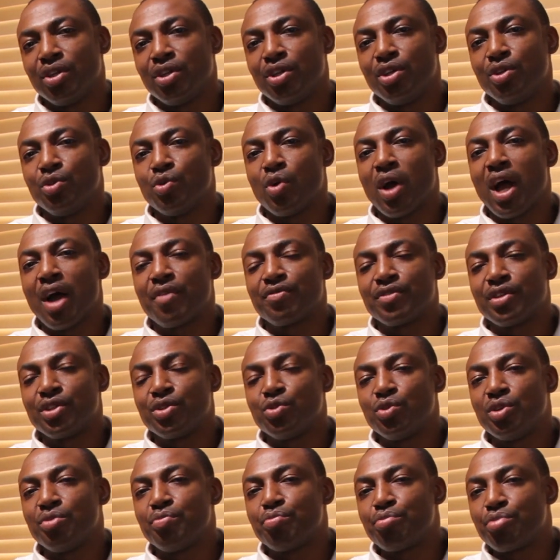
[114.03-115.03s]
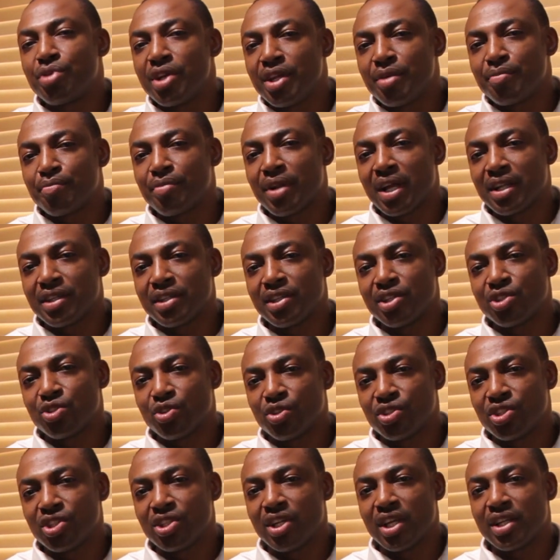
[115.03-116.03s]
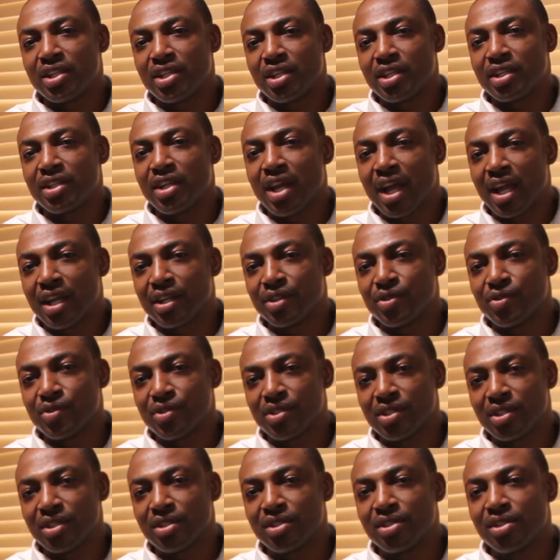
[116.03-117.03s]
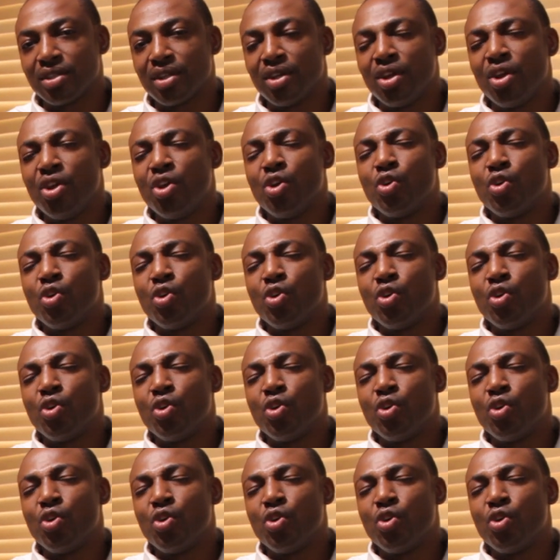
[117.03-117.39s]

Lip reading: you know, after doing pre-implantation genetic diagnosis.